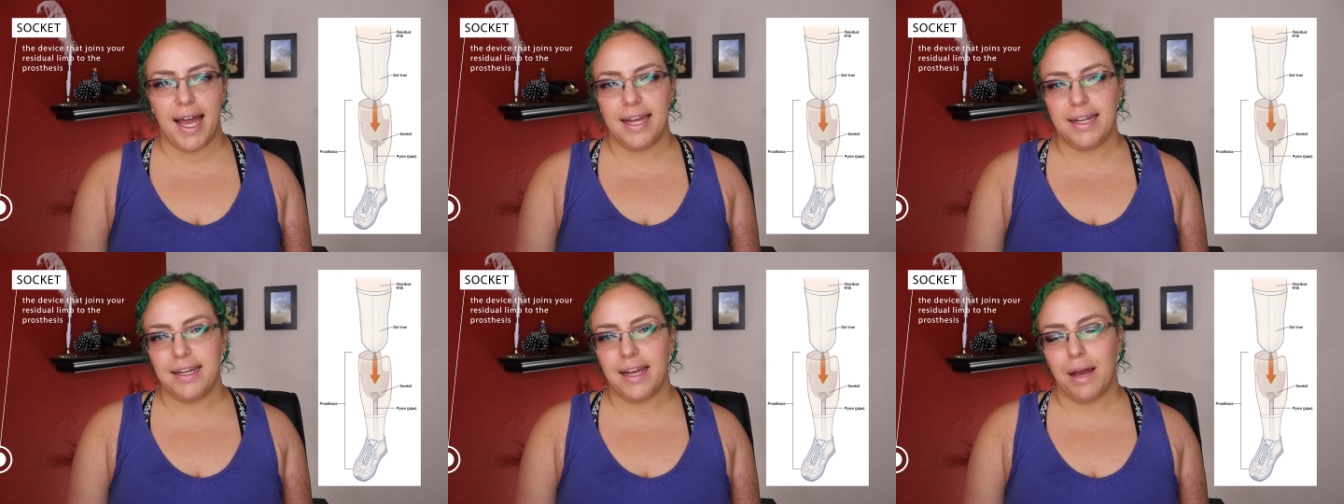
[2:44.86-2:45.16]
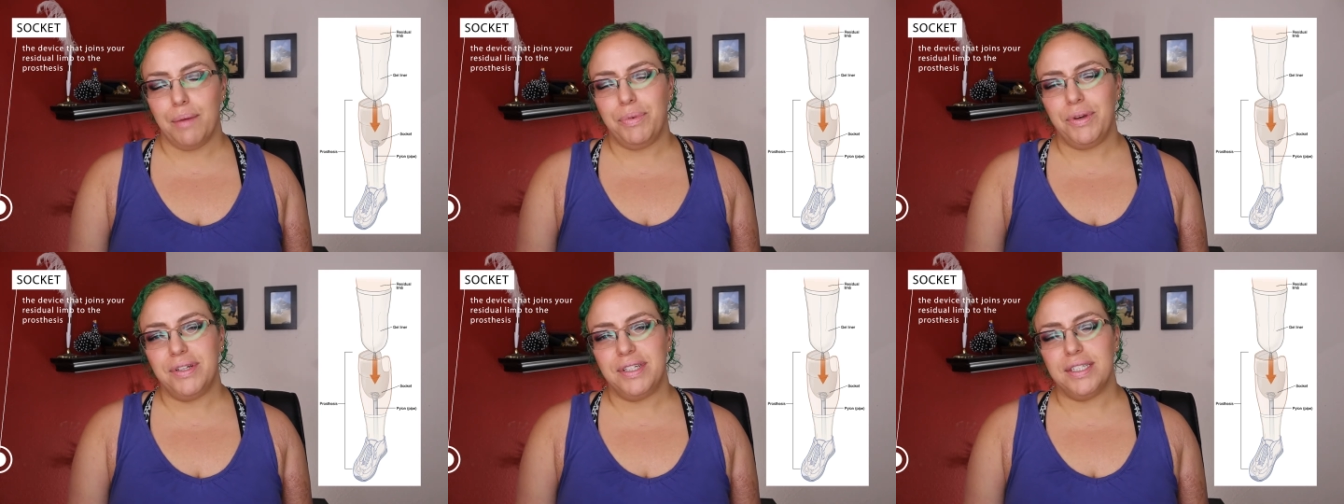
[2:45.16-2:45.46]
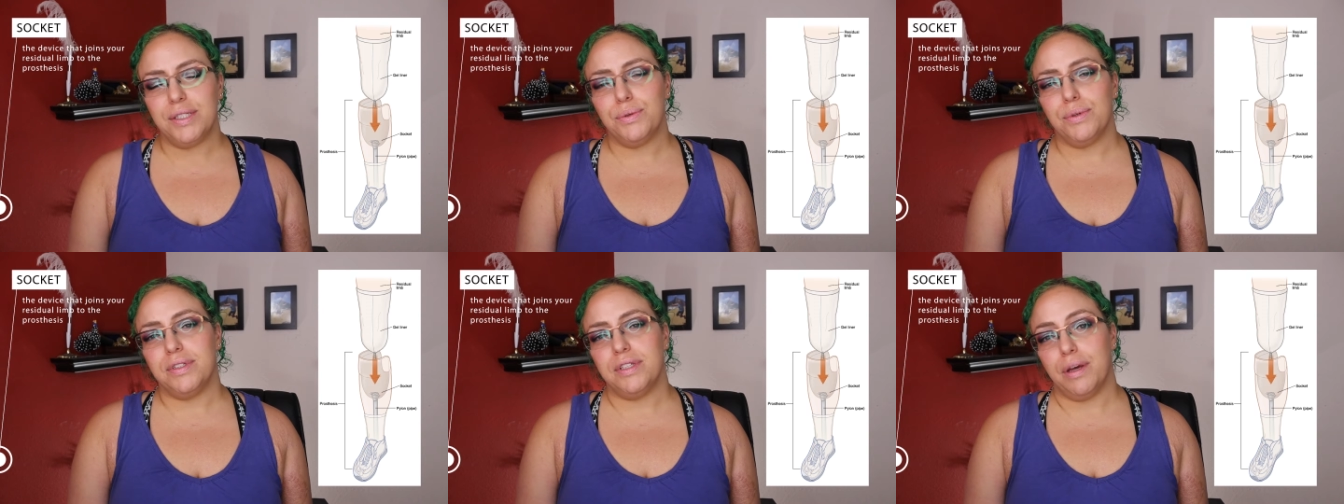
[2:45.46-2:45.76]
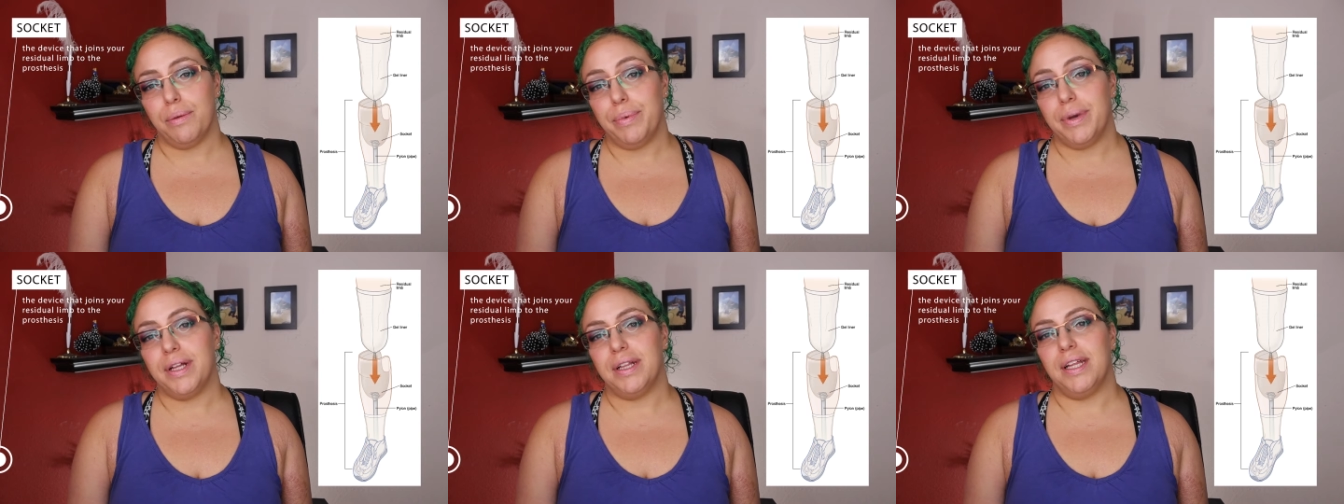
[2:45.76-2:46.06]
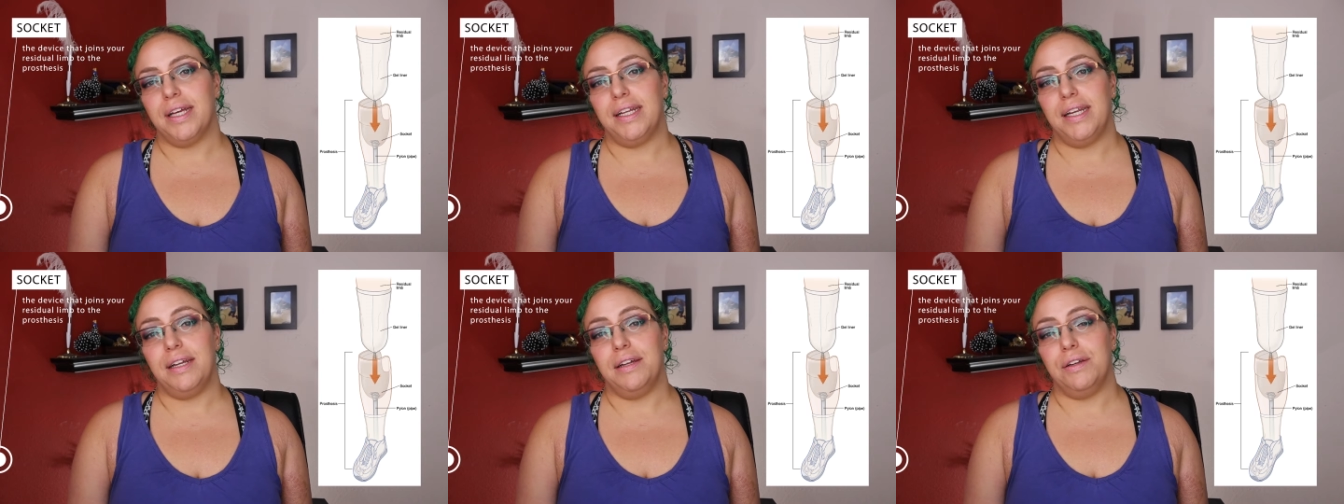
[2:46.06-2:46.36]
and amputees will
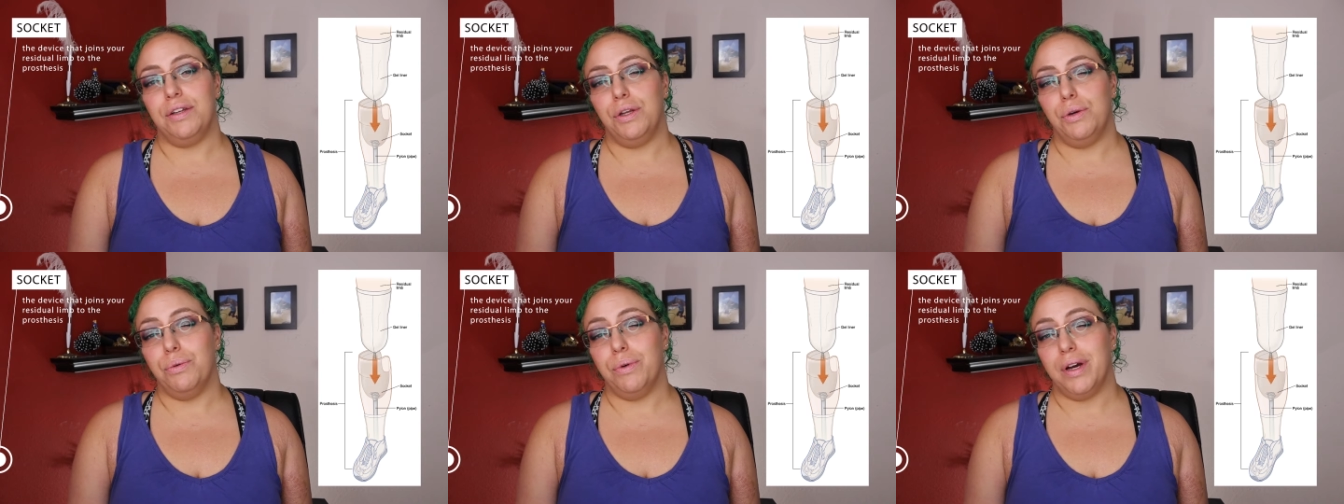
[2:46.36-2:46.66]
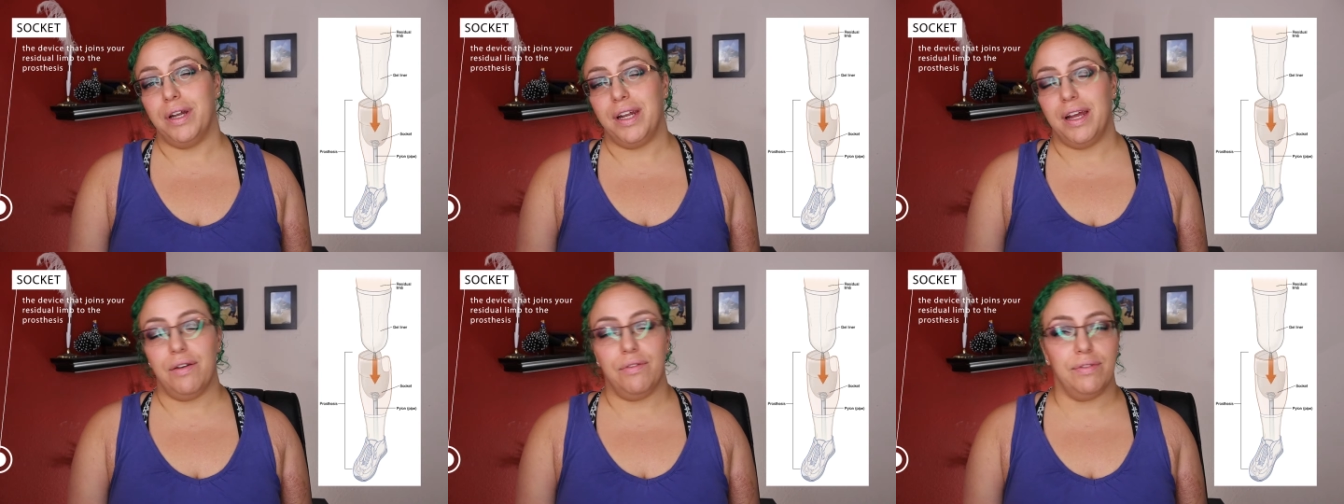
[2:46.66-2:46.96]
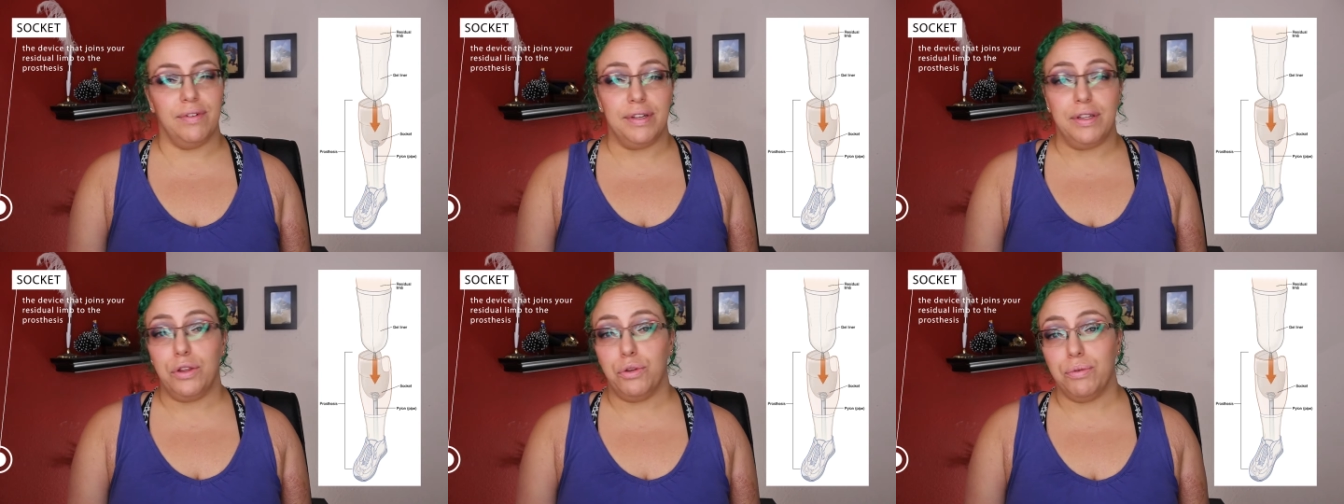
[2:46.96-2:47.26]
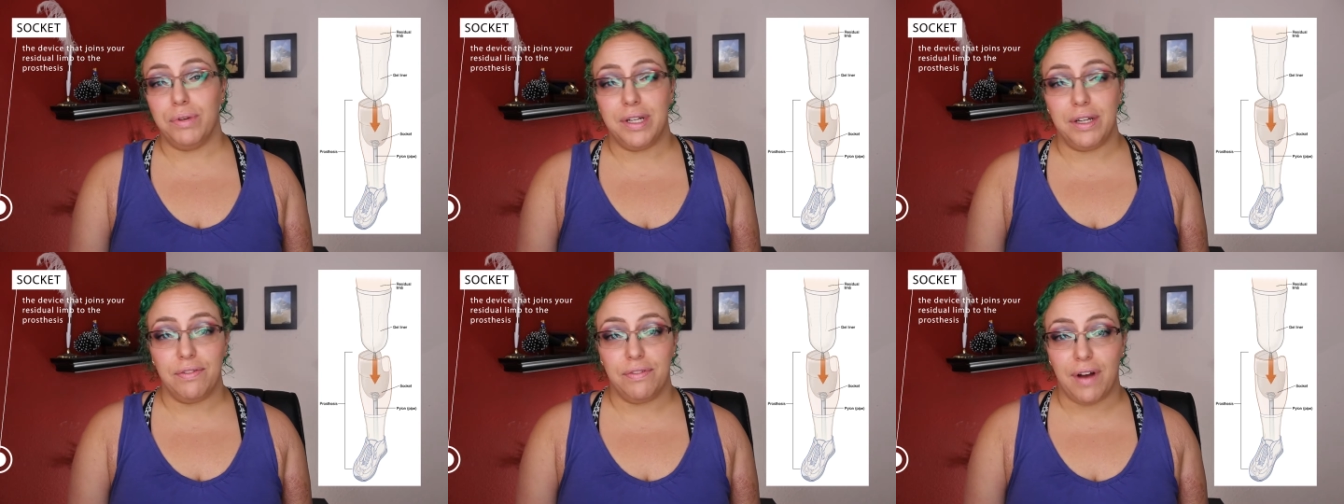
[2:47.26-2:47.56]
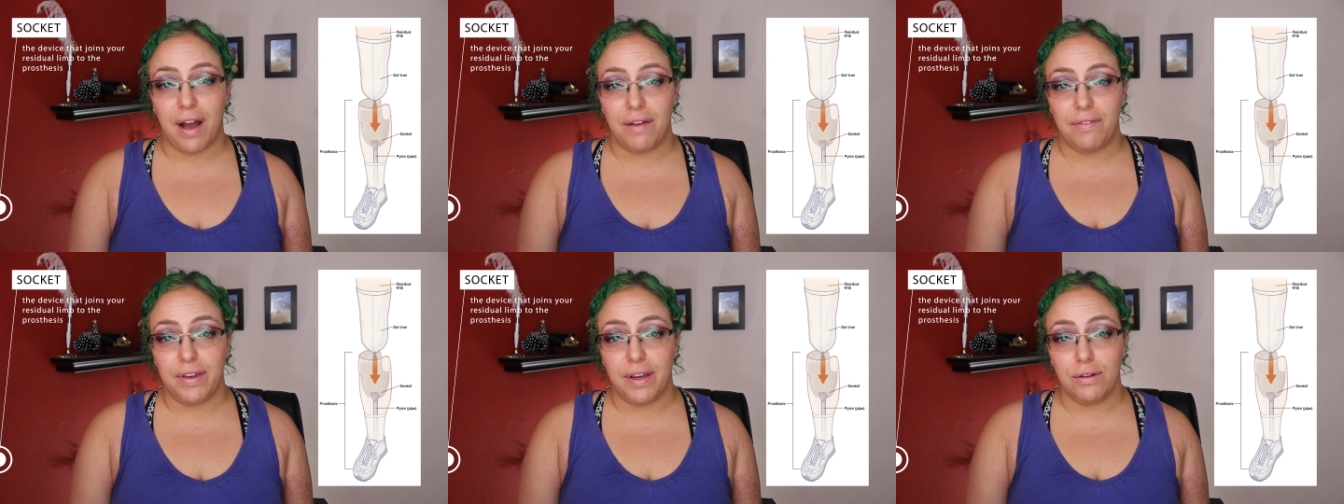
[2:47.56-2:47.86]
typically need a new one every 3 to
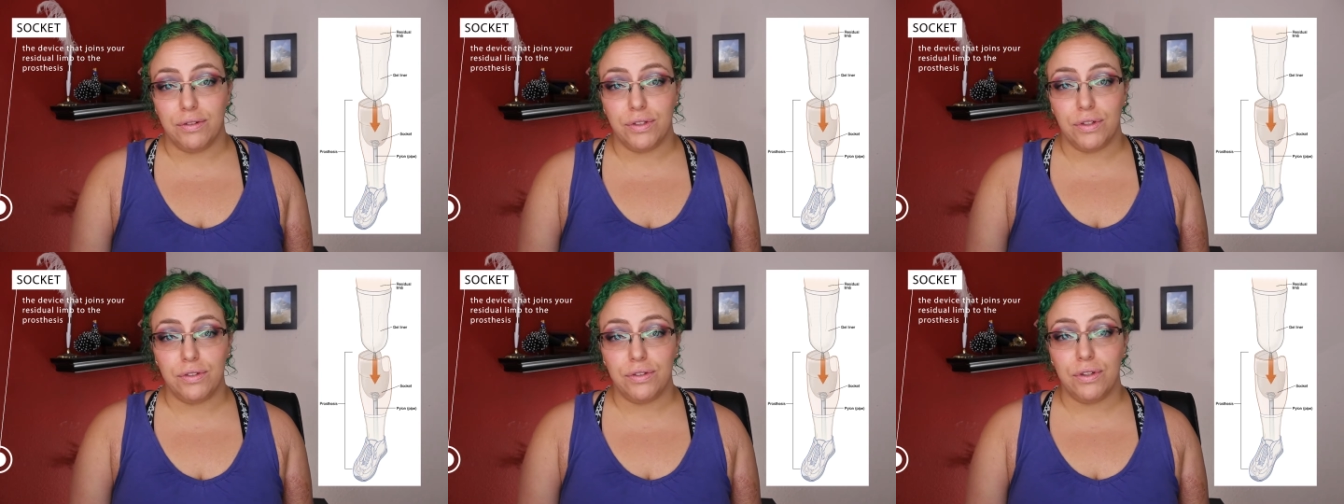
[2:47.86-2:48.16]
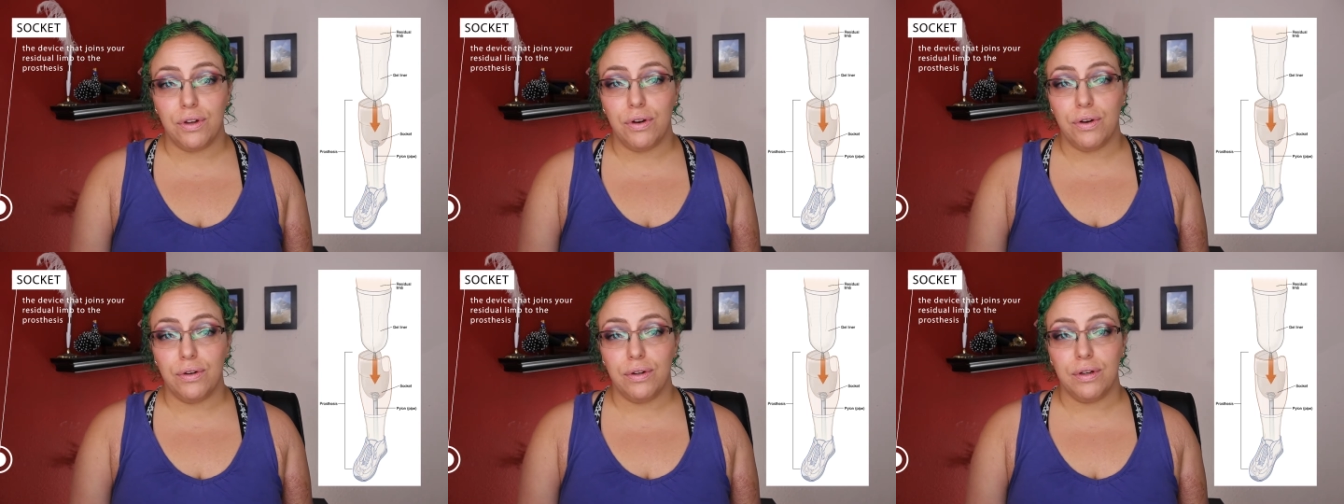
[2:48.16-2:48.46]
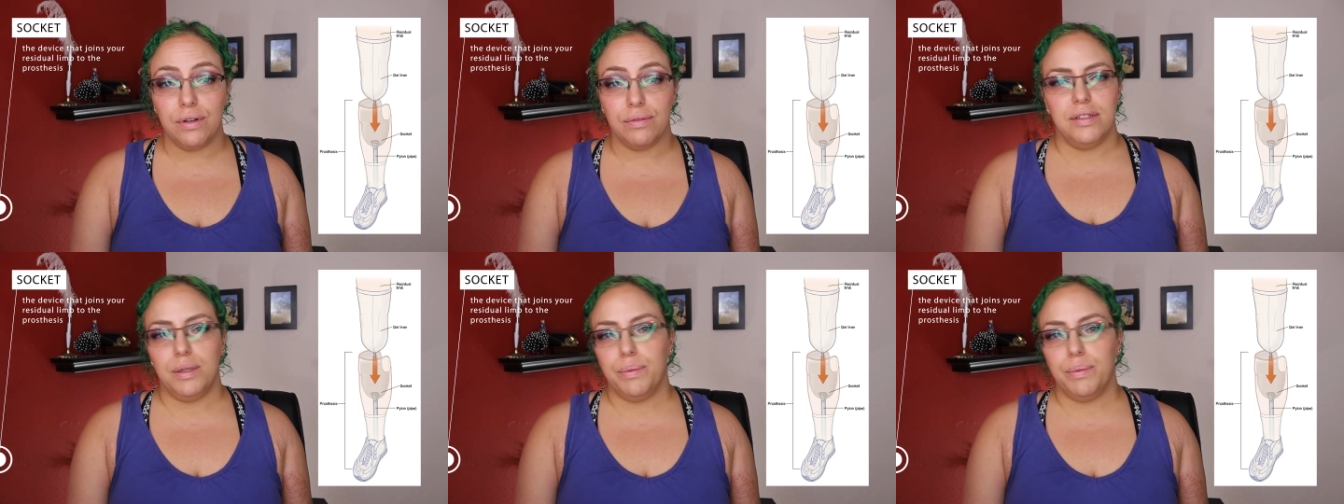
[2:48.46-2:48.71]
5 years or so,